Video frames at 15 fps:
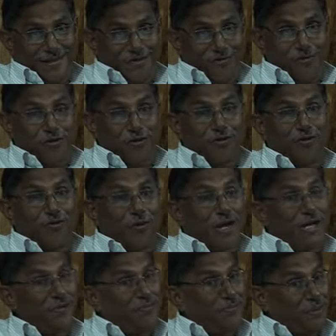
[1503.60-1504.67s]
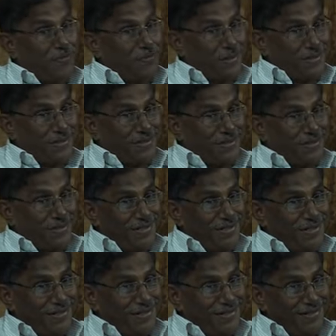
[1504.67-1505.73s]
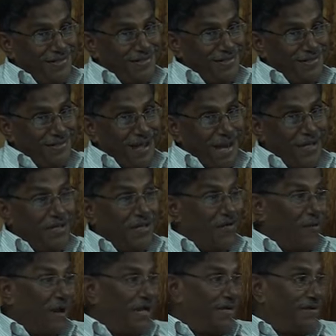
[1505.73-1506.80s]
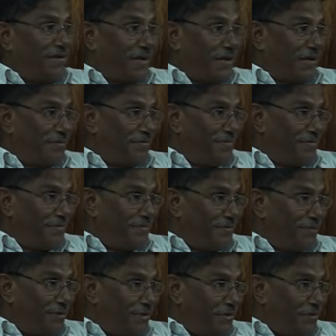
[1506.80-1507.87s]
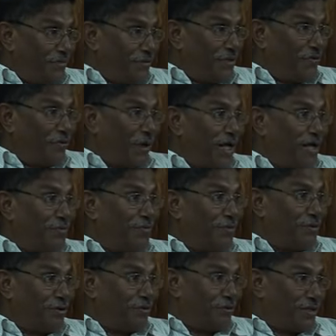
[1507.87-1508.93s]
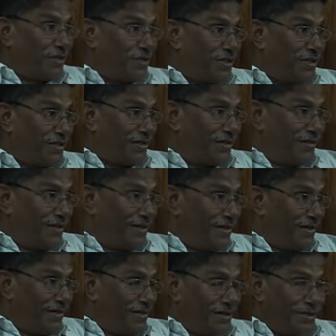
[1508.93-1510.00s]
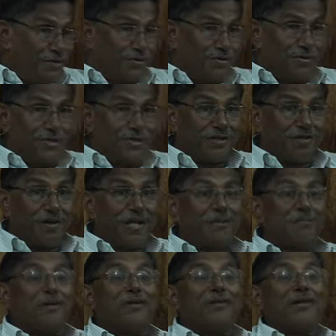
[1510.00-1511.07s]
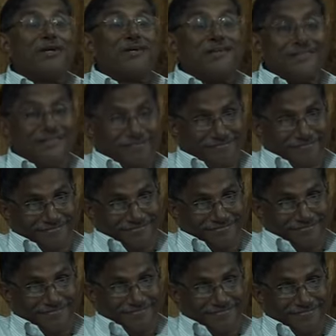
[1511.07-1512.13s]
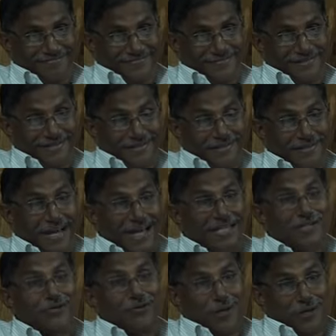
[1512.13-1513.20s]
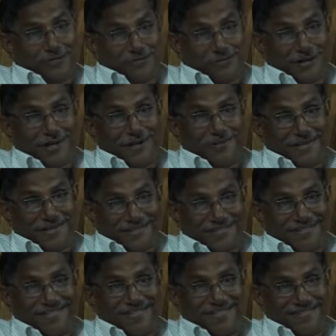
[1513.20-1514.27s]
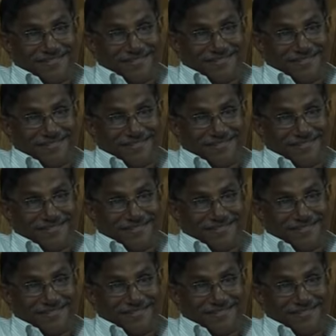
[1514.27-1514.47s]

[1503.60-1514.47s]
for the right purpose at the right time with the right motivation using the right method. That's what freedom is.